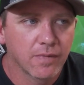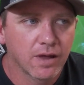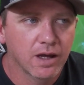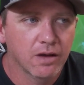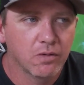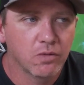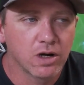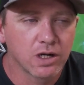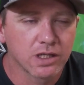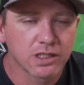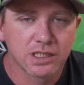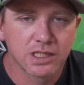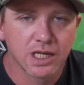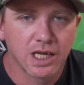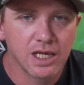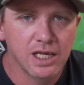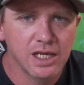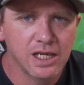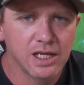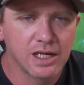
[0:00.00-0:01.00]
I want to
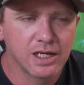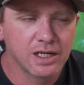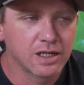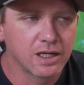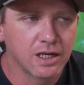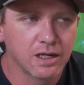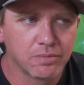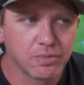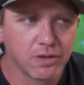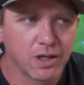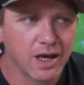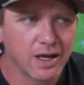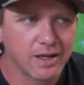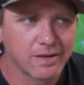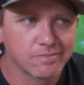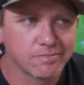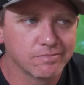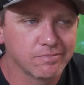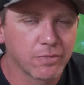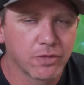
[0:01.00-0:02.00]
say he ended up like
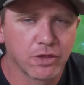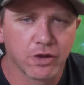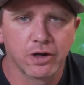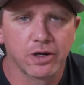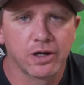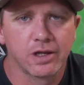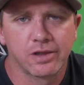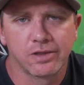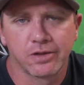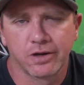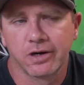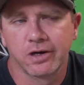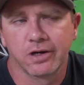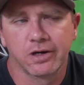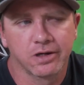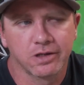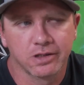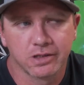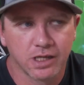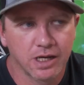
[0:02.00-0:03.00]

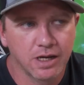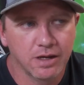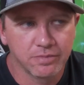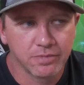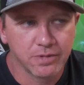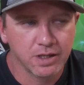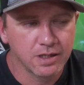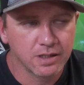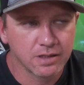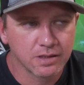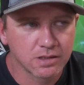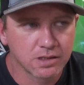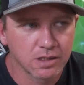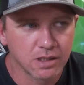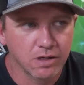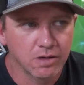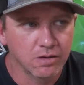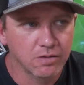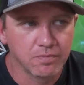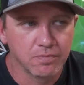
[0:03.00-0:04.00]
33rd or something,
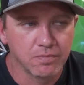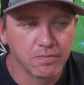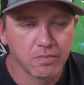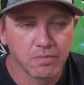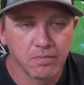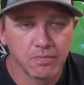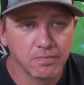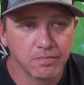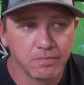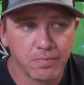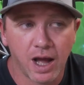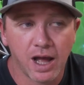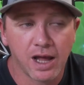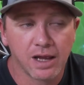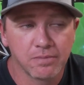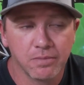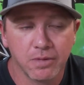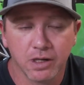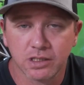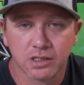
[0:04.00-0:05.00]
so
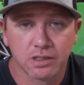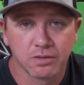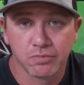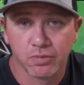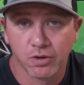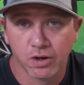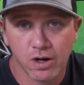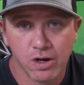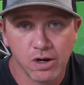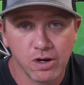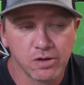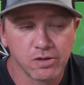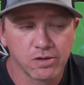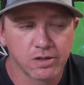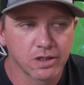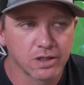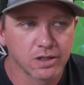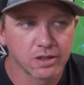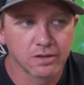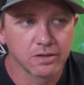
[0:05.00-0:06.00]
bike must have
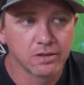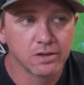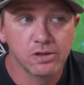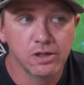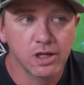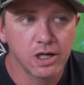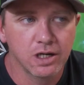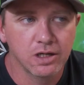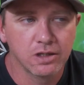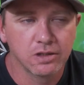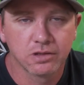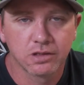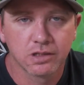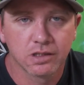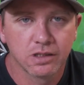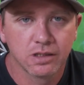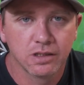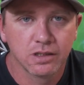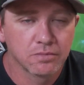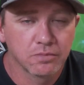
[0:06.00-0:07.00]
broke or who
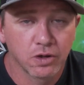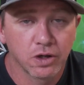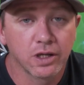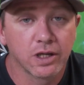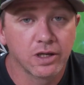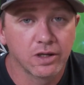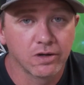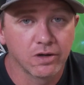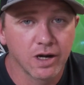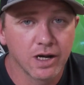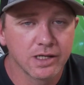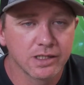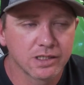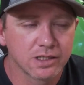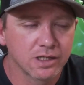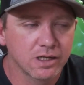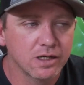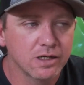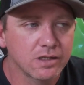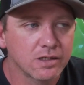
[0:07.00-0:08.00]
knows. Pretty good race
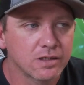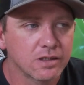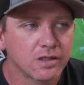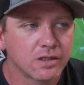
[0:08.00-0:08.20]
though.